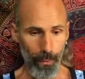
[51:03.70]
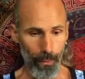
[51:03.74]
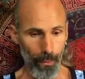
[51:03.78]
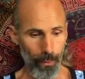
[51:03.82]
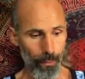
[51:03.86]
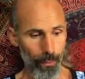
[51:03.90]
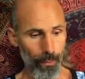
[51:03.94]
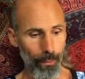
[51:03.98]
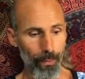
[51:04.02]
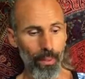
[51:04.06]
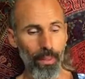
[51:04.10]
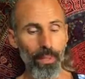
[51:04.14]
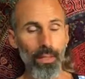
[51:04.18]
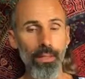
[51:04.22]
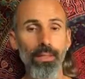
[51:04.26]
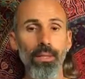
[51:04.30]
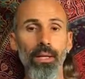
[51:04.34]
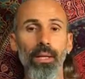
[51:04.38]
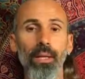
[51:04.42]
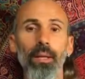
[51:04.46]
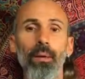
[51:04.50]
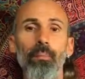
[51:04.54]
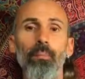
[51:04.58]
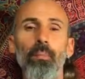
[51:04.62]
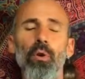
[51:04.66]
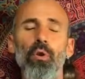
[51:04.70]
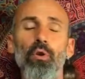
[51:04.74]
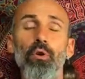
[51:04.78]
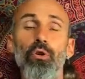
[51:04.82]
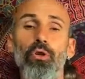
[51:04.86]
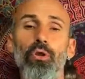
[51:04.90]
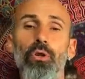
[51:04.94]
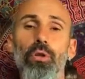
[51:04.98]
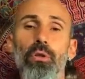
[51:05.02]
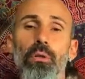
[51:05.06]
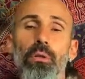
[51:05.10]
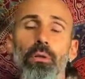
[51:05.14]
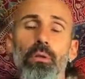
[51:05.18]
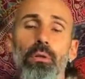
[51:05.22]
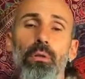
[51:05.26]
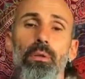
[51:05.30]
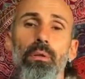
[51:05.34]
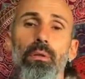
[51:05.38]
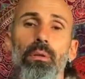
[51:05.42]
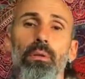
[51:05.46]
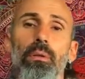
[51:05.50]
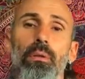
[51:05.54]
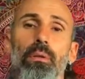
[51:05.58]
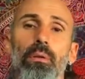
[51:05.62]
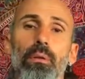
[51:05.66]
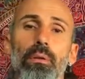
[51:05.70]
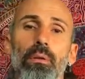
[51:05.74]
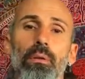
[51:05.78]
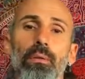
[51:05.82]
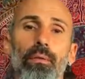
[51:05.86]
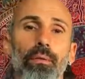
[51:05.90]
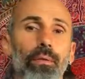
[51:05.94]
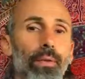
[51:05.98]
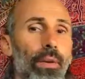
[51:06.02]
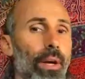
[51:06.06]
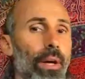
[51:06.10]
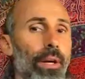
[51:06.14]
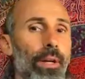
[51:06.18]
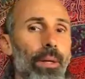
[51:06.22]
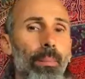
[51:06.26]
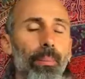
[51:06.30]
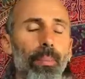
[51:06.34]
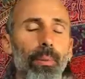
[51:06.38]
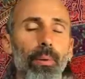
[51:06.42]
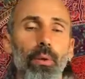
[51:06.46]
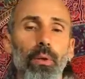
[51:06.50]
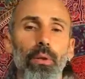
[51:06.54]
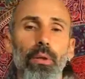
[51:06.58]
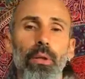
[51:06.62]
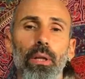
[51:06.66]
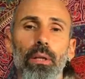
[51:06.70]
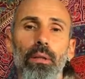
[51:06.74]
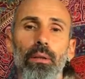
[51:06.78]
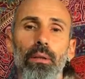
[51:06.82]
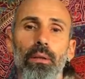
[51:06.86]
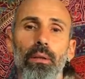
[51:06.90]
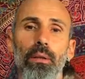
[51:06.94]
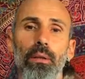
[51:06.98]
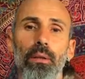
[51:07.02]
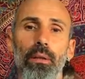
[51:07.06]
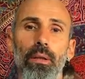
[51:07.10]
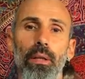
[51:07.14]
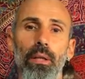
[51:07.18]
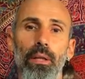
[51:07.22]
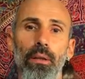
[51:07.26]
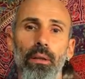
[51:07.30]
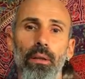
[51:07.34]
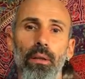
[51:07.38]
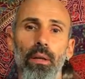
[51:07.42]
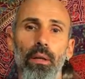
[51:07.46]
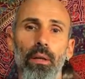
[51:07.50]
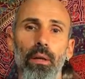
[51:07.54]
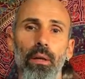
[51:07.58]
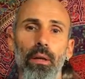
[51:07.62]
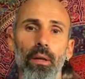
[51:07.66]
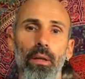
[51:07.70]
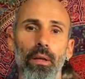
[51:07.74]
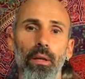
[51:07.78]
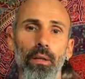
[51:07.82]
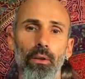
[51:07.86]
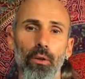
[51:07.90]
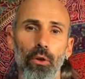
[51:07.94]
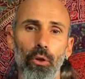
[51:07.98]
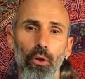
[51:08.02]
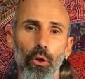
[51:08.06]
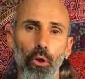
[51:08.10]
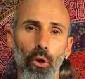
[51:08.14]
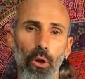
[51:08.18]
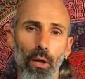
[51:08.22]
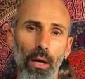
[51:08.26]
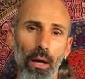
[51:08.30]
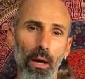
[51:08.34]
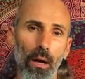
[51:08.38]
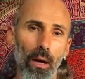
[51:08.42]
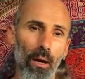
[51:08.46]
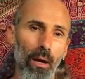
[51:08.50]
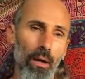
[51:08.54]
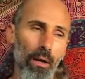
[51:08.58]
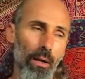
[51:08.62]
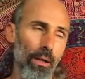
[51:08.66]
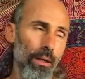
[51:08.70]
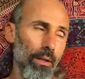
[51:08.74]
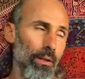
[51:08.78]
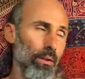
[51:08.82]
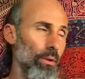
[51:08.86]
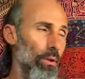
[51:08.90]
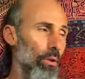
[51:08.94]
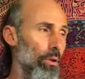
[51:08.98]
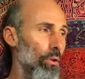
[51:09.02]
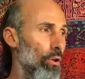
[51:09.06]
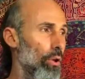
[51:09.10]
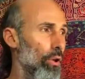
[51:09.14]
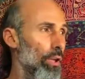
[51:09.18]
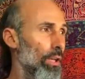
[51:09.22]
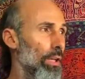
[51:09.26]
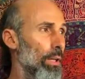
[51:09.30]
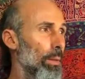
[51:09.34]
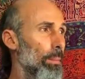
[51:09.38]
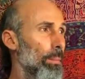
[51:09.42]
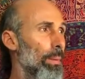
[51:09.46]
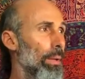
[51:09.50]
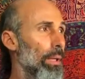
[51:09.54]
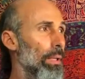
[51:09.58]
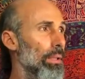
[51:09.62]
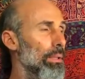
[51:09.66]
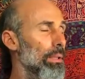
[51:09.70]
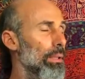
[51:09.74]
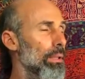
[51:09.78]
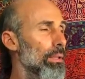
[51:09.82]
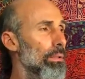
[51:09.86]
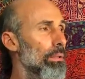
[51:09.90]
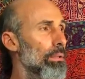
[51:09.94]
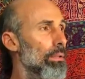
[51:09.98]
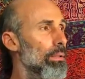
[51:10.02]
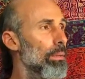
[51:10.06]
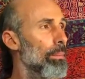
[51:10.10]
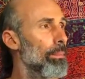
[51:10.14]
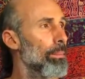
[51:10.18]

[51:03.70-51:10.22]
Releasing emotions, very important in the yoga, in the yogic practice.